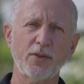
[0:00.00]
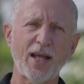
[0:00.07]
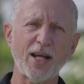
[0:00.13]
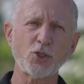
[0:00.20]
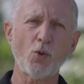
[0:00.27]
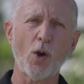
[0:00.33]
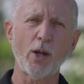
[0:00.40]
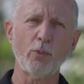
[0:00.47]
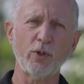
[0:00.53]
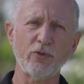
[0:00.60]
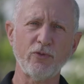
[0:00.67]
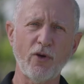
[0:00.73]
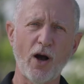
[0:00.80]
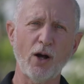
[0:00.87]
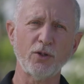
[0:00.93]
That's why we
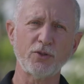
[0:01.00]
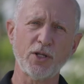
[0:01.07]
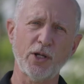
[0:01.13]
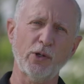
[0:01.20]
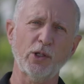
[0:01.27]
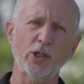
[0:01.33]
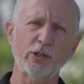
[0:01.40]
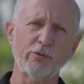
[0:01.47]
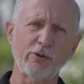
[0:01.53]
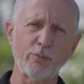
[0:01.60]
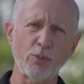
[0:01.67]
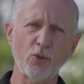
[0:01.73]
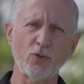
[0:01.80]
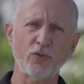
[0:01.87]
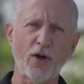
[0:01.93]
voluntarily
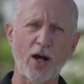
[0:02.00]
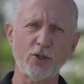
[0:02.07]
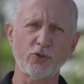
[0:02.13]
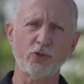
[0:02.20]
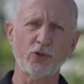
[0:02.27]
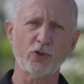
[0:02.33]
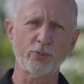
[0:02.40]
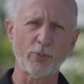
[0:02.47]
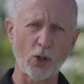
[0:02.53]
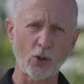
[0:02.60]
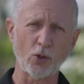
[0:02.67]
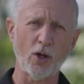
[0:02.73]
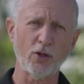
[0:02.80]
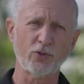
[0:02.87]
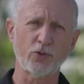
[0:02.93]
removed phosphorus from our
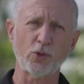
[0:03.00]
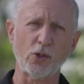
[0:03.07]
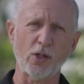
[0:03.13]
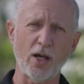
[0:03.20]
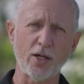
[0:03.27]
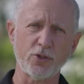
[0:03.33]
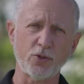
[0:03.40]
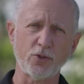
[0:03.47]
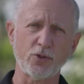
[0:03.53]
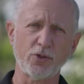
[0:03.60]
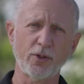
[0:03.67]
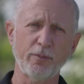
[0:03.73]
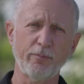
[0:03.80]
lawn fertilizers.